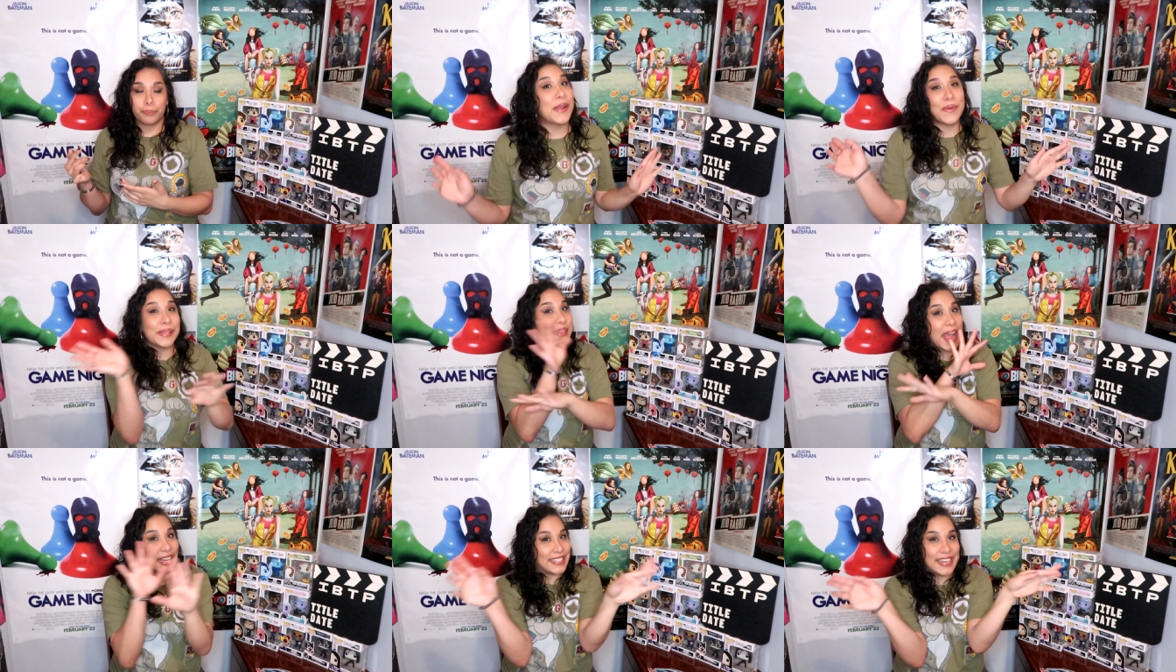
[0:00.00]
He was
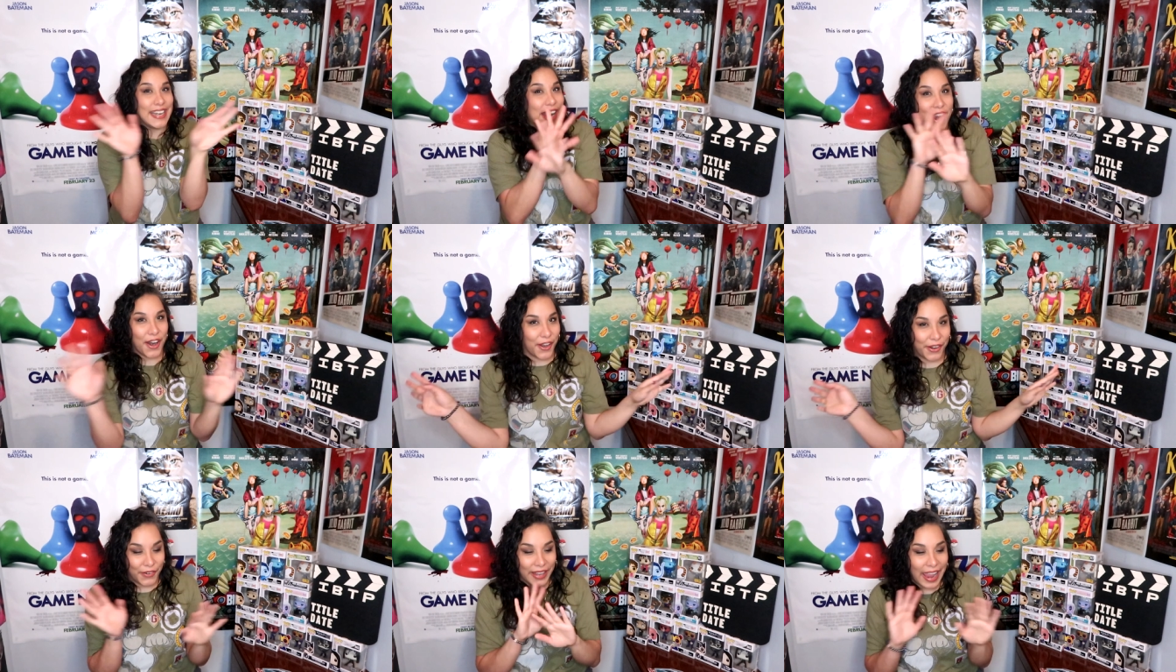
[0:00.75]
not cheating on
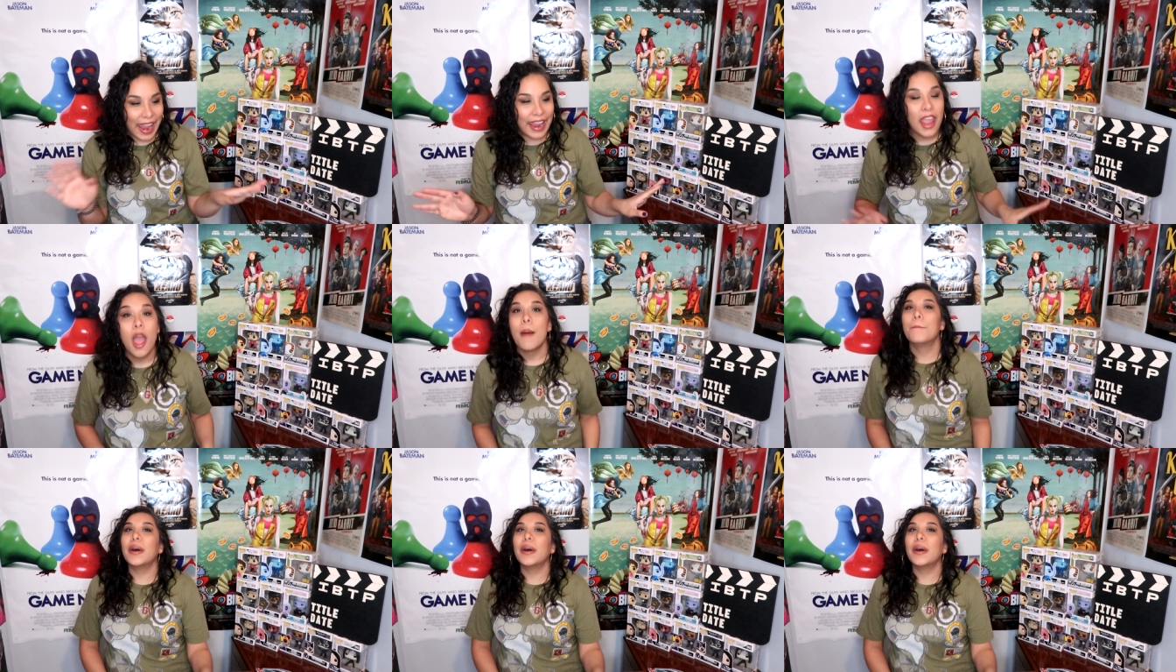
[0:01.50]
her, okay?